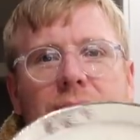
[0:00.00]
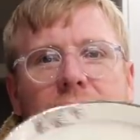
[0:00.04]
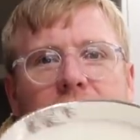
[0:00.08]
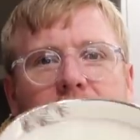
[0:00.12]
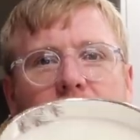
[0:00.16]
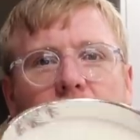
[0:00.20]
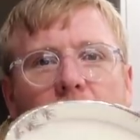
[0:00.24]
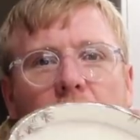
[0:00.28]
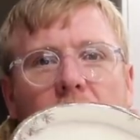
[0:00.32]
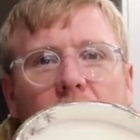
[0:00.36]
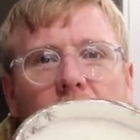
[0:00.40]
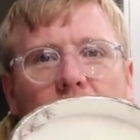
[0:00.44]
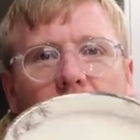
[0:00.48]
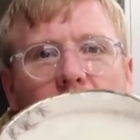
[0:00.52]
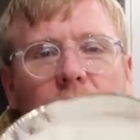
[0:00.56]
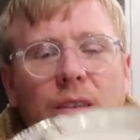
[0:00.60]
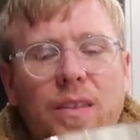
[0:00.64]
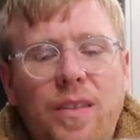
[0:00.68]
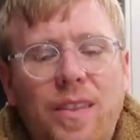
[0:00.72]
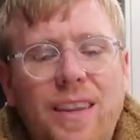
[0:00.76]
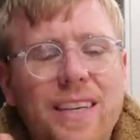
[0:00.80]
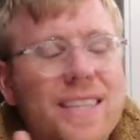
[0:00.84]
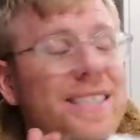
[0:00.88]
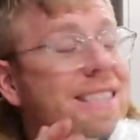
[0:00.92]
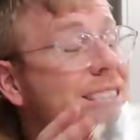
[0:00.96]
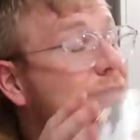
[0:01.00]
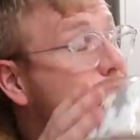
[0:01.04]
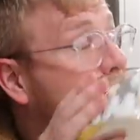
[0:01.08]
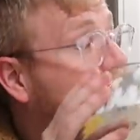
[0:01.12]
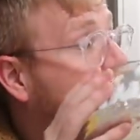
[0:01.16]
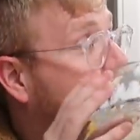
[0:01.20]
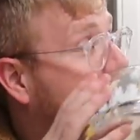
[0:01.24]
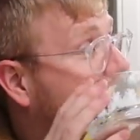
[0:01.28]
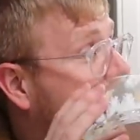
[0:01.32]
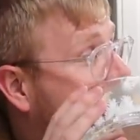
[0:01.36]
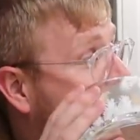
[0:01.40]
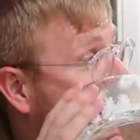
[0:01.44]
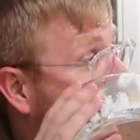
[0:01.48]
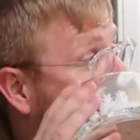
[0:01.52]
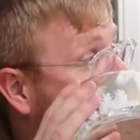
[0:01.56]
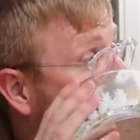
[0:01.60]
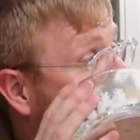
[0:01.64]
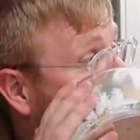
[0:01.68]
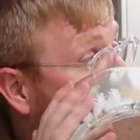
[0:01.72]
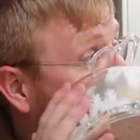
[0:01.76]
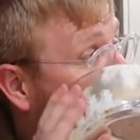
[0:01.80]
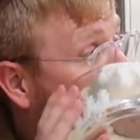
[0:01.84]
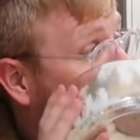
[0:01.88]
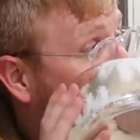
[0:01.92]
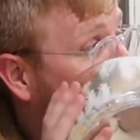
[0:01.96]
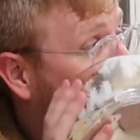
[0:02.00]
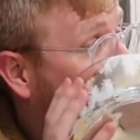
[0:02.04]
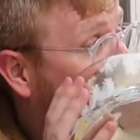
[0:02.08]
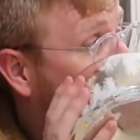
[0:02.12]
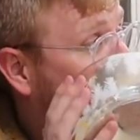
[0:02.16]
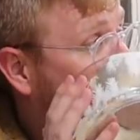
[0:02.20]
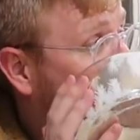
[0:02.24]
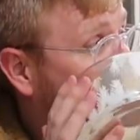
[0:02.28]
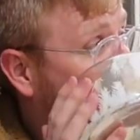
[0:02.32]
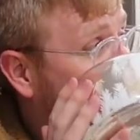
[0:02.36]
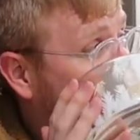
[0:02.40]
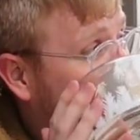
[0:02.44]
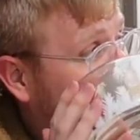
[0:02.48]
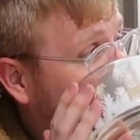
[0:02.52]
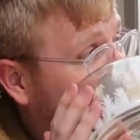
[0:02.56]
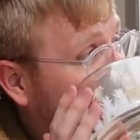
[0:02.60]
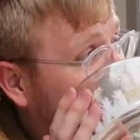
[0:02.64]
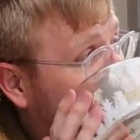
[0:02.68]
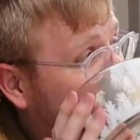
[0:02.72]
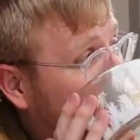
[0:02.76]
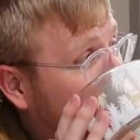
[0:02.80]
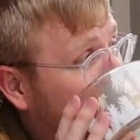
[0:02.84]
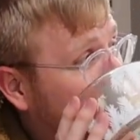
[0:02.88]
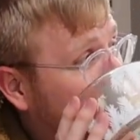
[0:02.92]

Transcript: So this is my Fraser Fir Christmas candle.